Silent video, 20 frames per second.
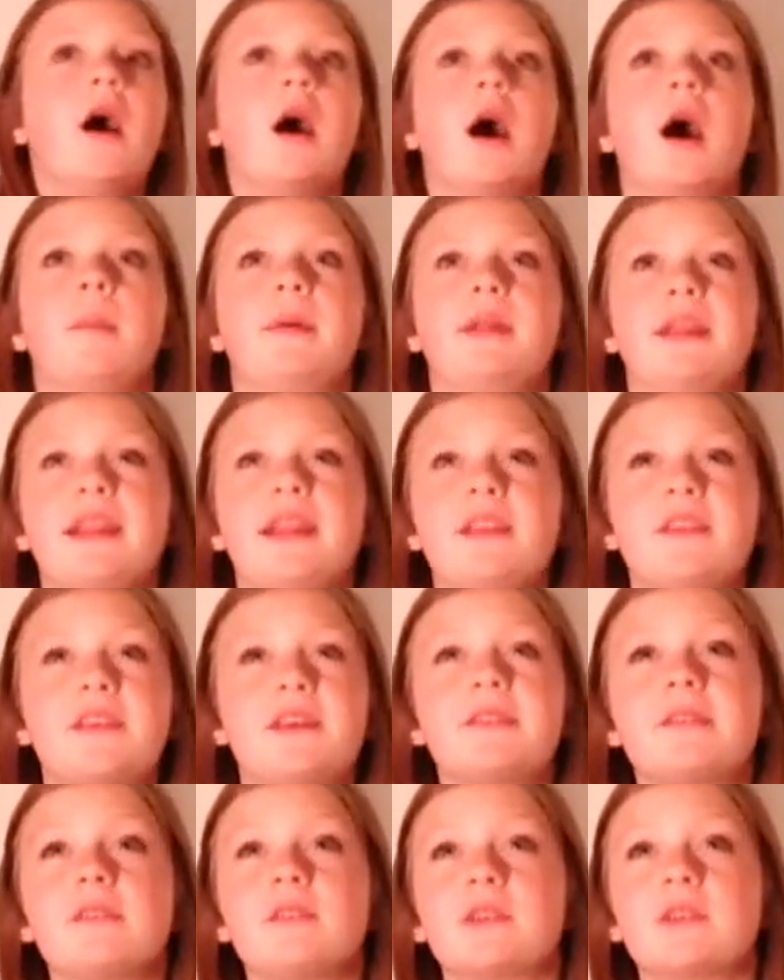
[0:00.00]
Um, but anything
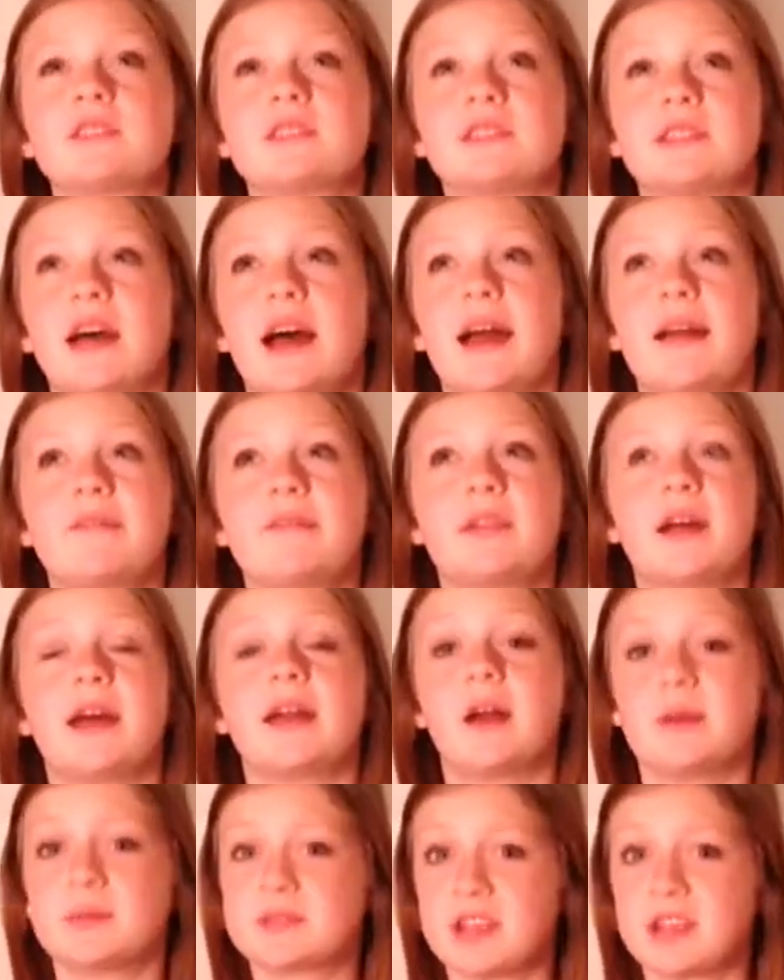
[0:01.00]
that looks live,
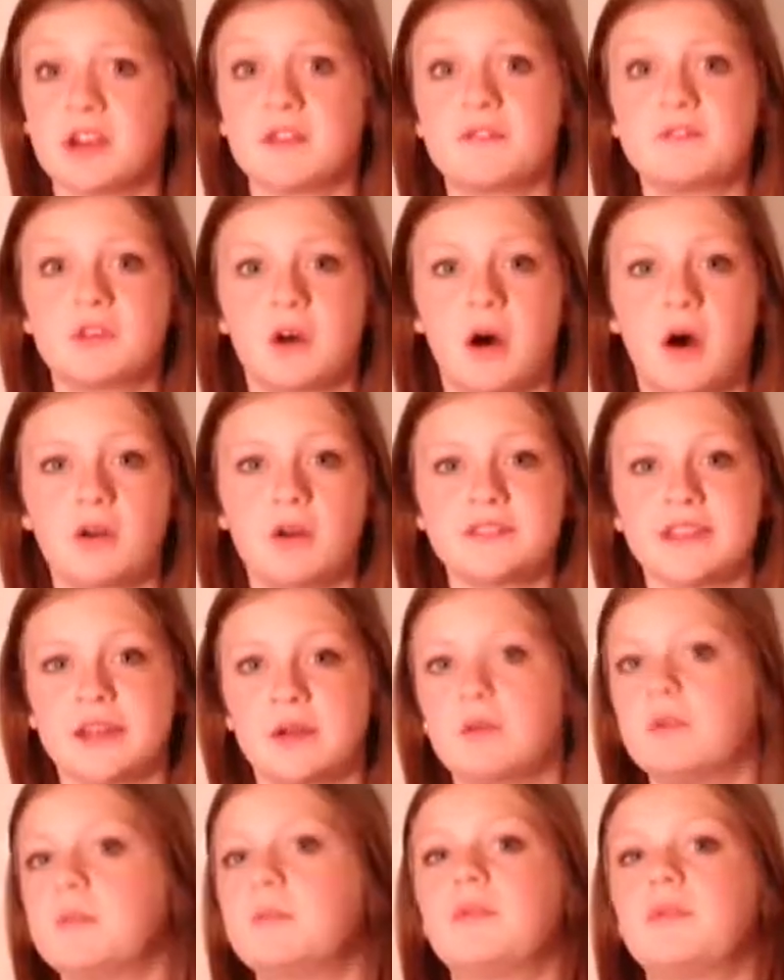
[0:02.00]
like I'm scared of dolls, like
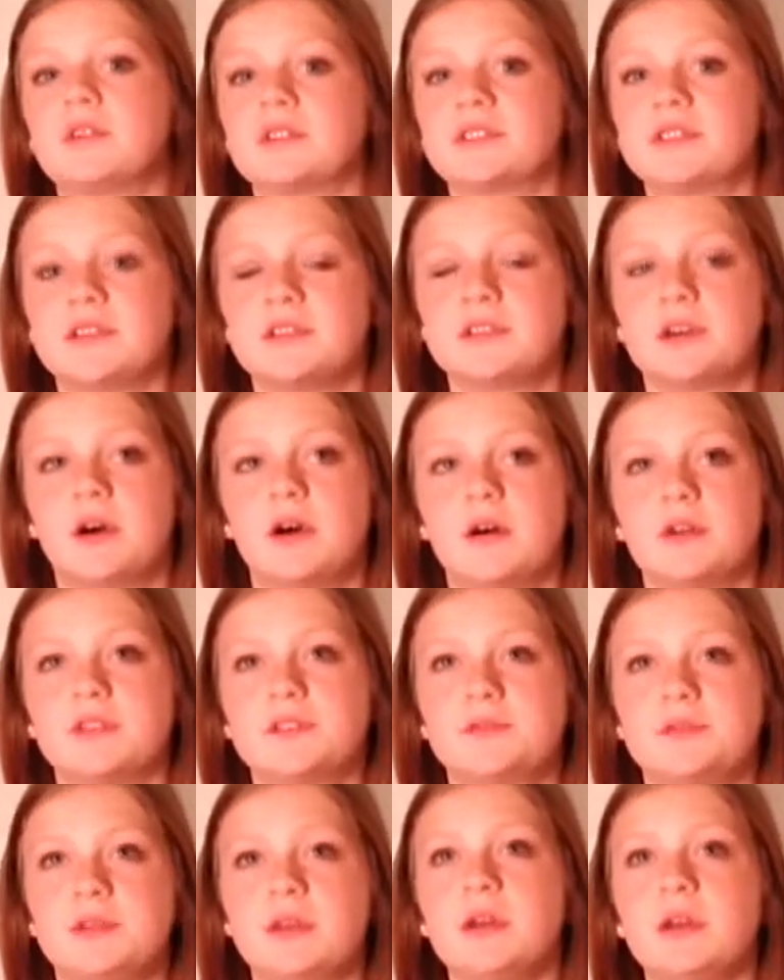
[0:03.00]
old porcelain
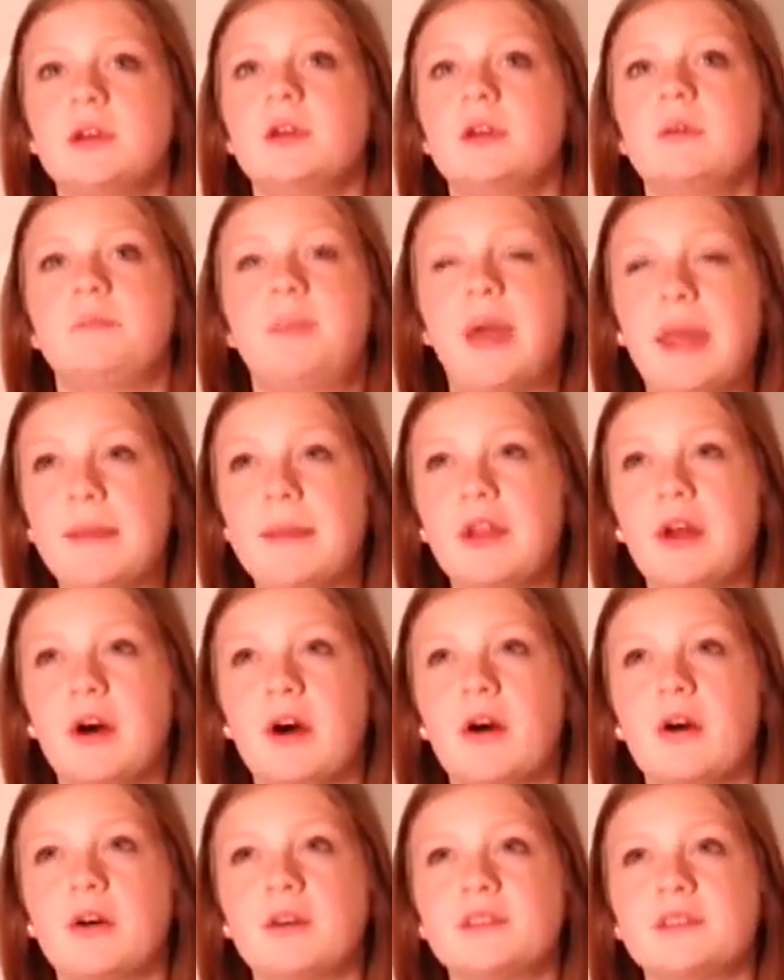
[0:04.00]
dolls, baby
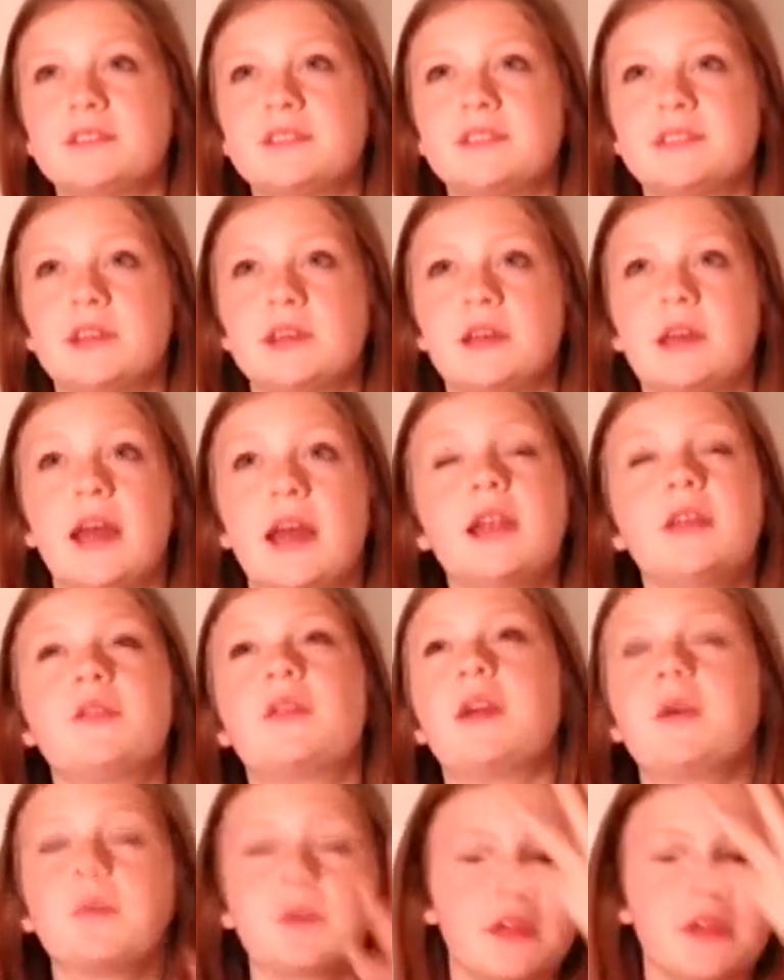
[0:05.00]
dolls,
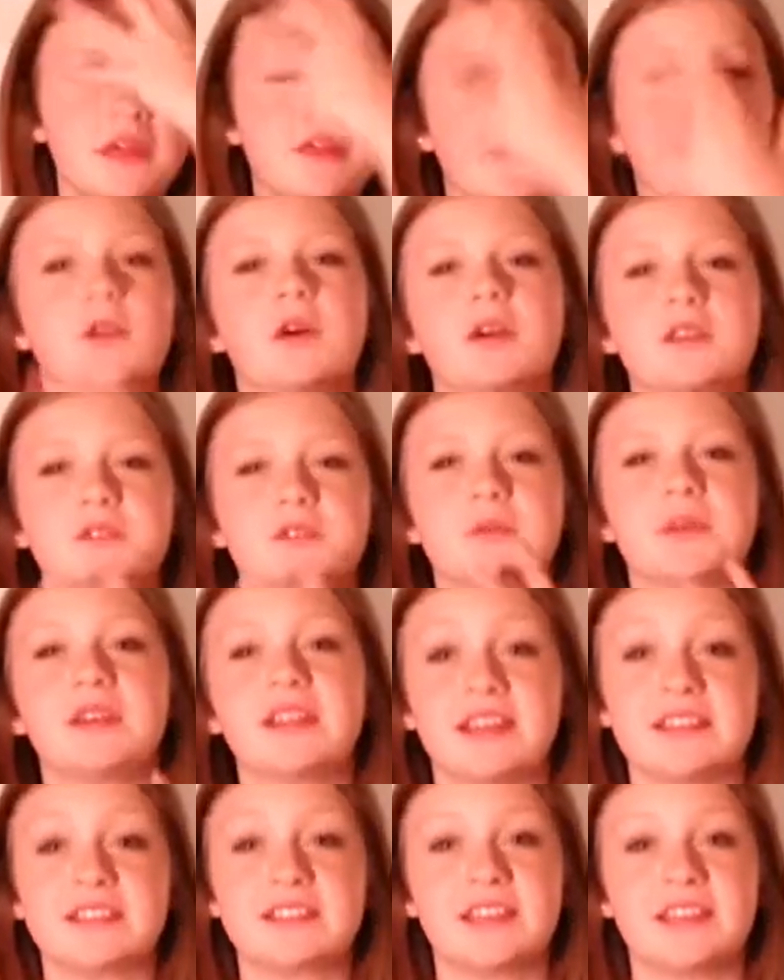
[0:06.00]
Anything really that looks
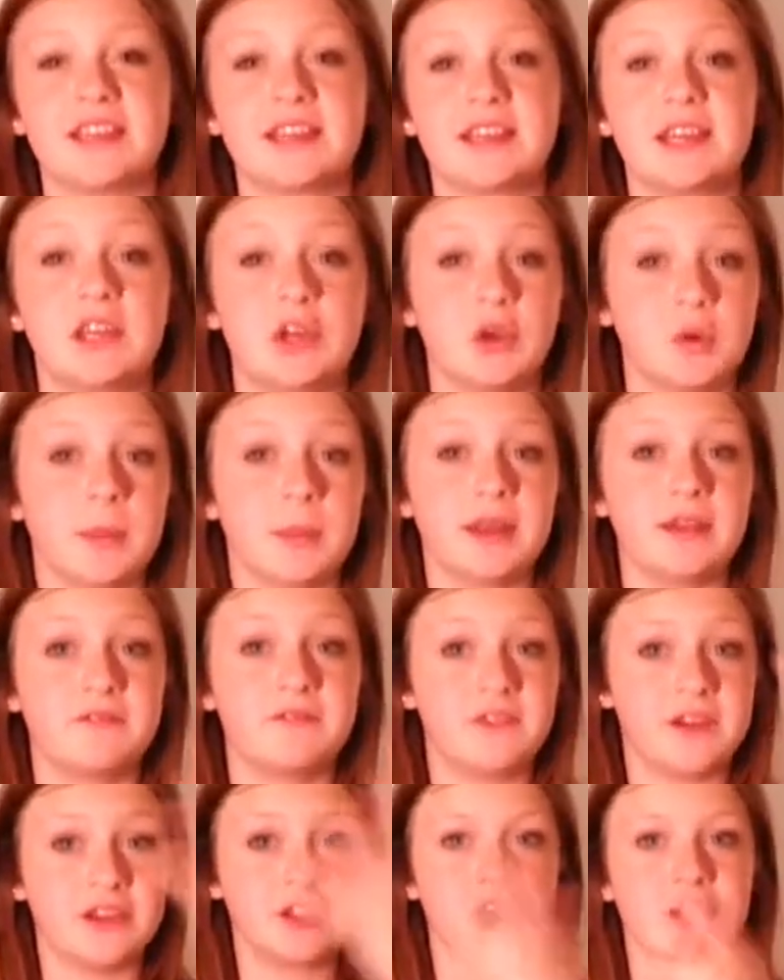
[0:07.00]
realistic, human
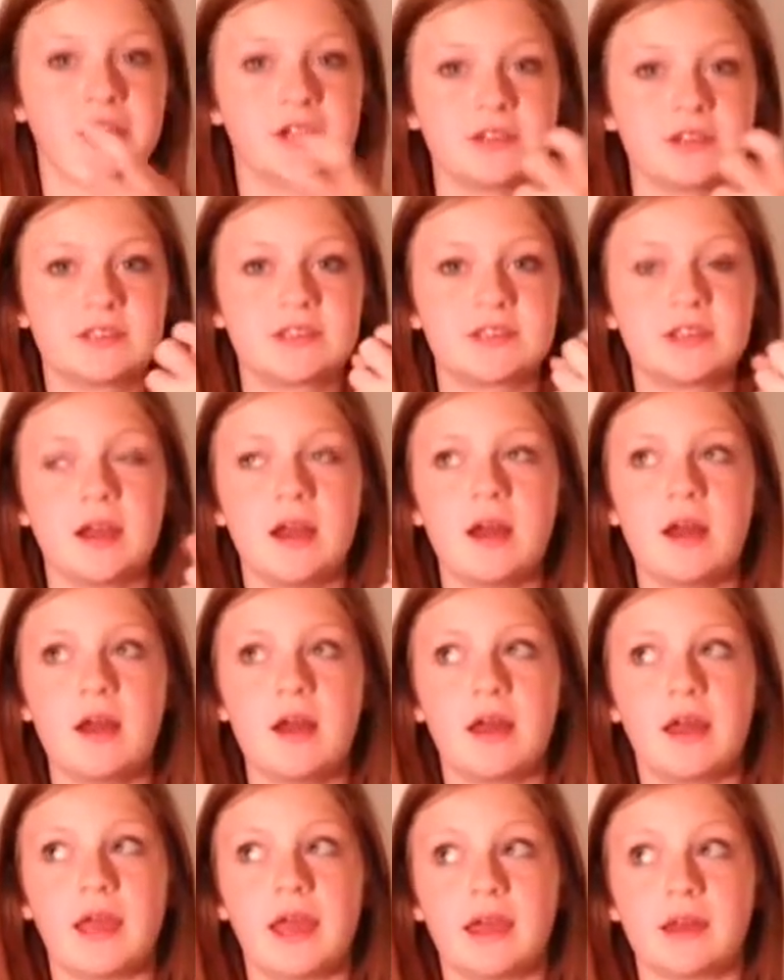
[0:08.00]
features,
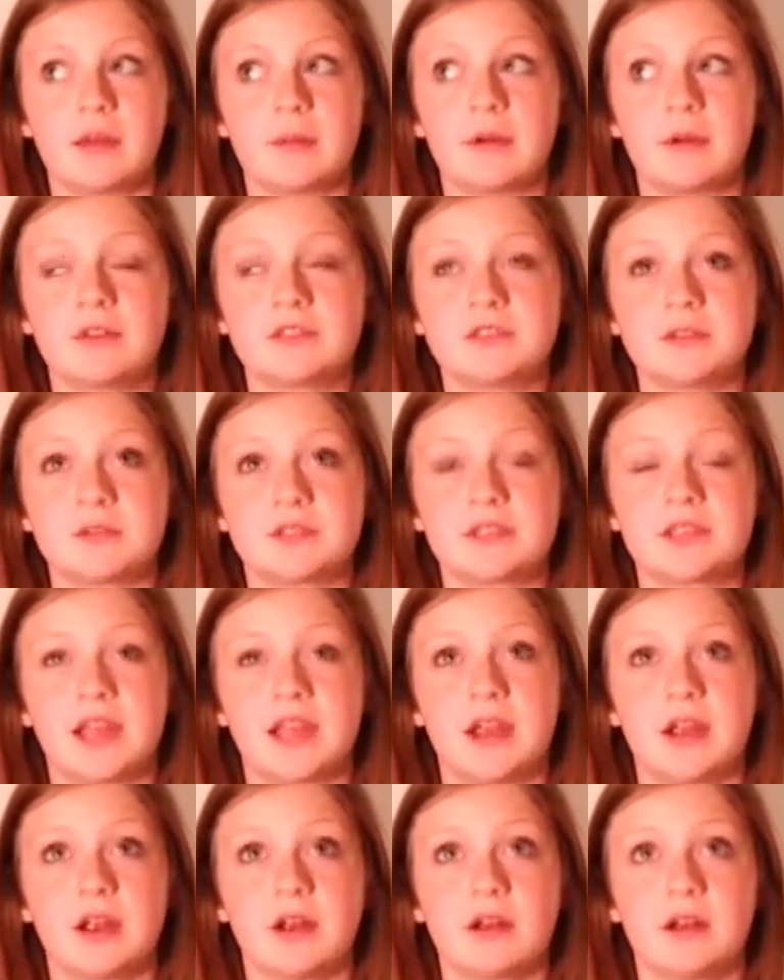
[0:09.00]
and I'm also
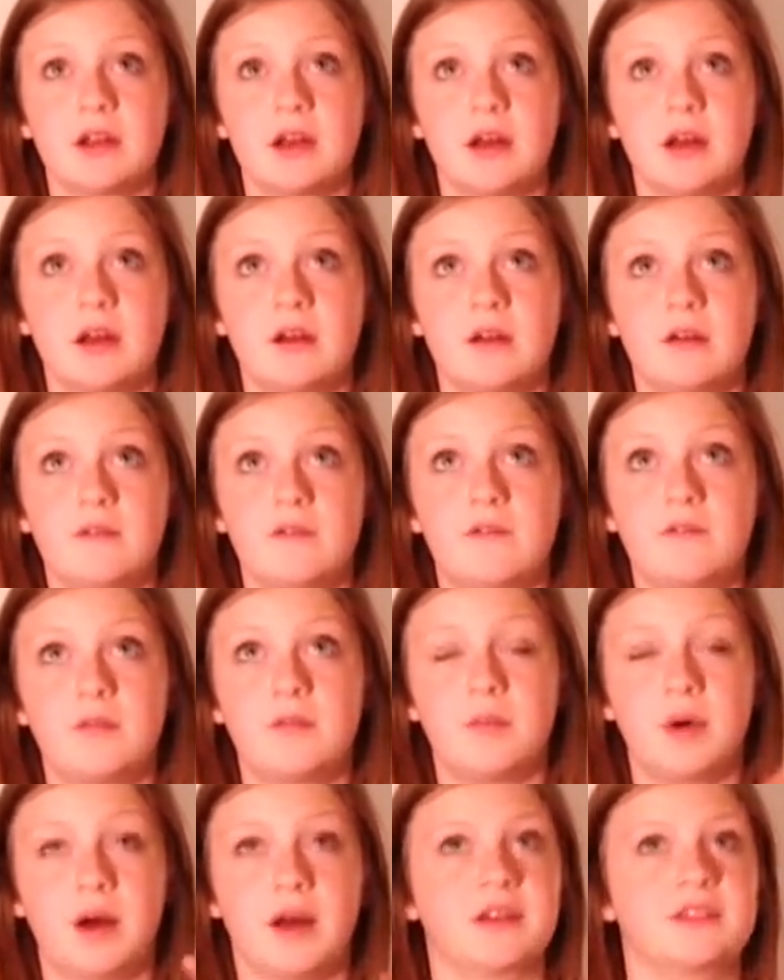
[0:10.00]
scared of
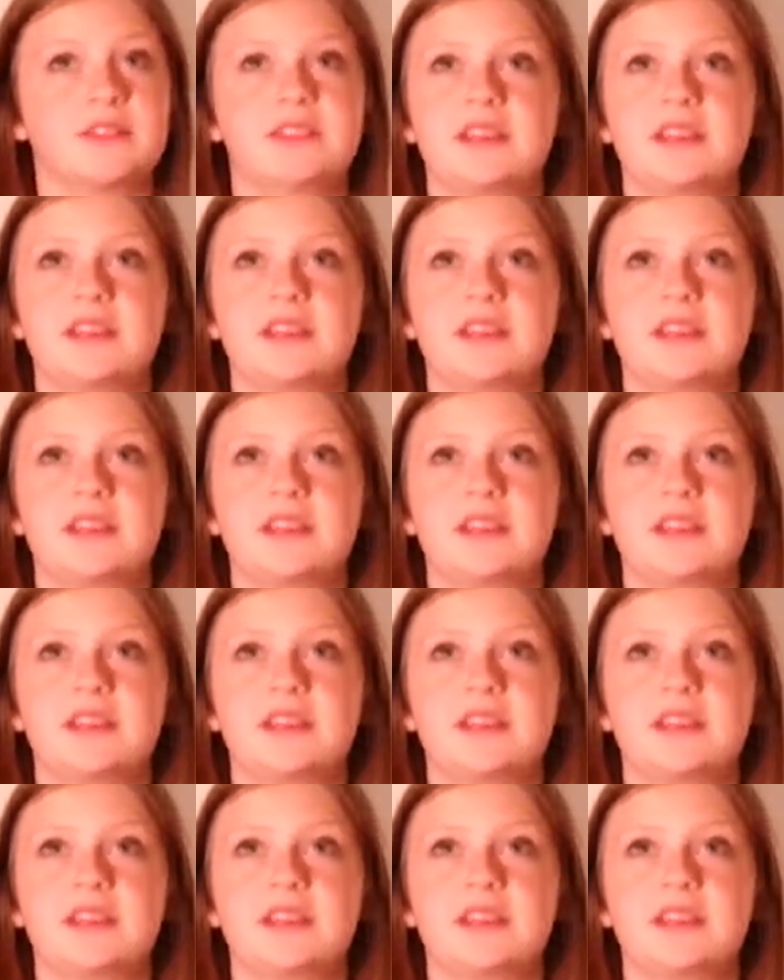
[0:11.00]
bugs.